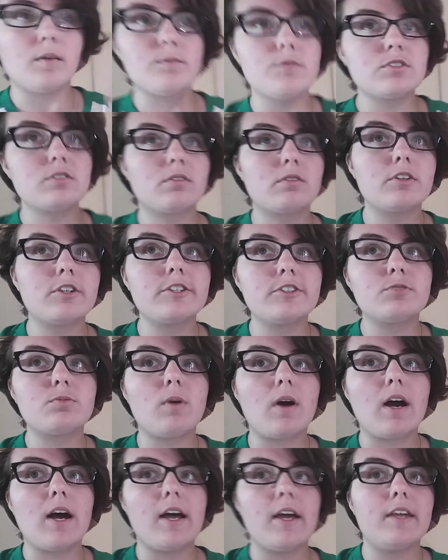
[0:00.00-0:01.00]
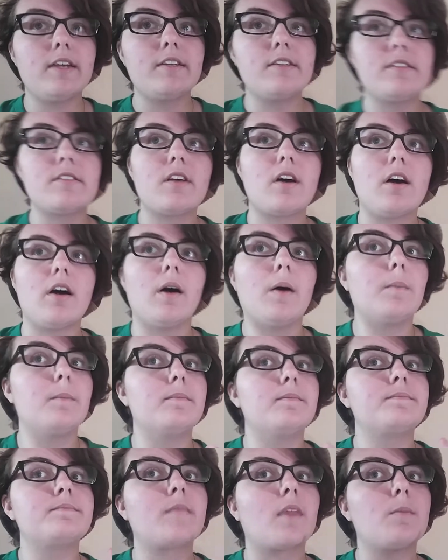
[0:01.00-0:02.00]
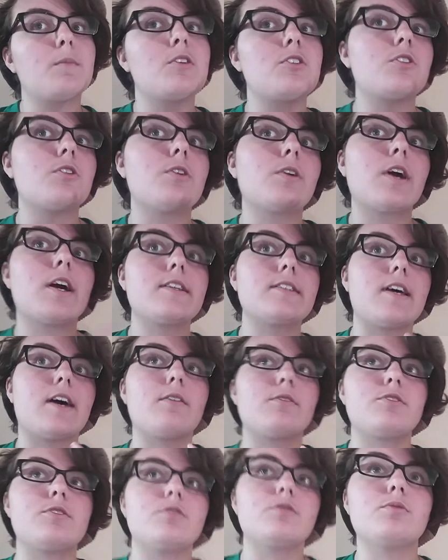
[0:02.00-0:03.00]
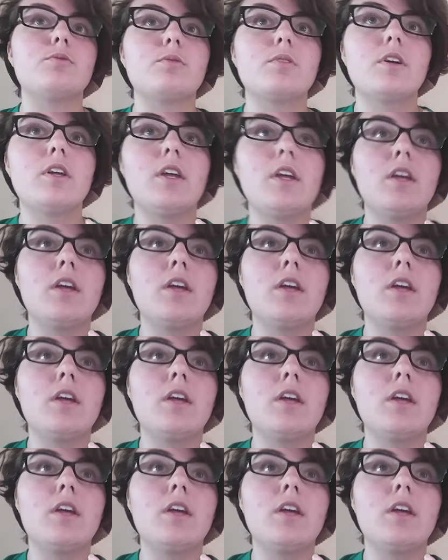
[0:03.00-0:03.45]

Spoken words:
storage-wise. I'm going to show you guys how to,